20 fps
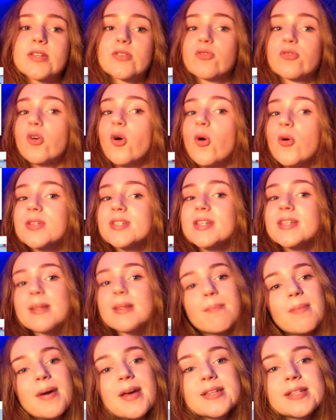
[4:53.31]
of course, is
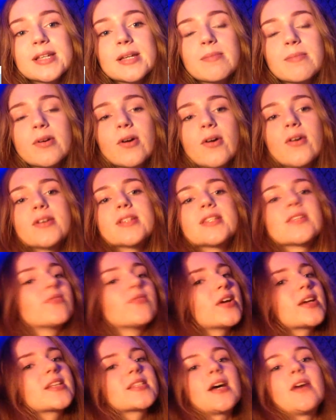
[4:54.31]
amazing because
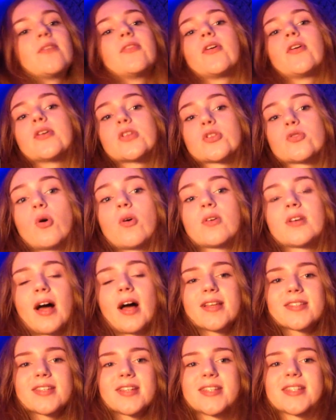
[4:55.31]
Vix are very strong
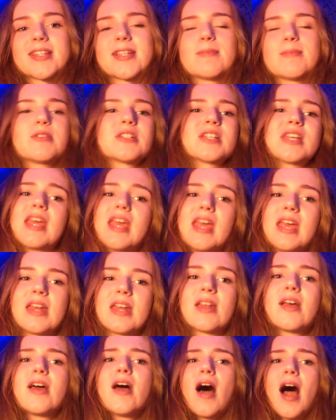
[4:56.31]
dancers, especially
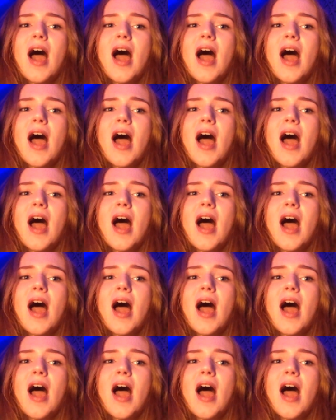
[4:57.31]
Ian.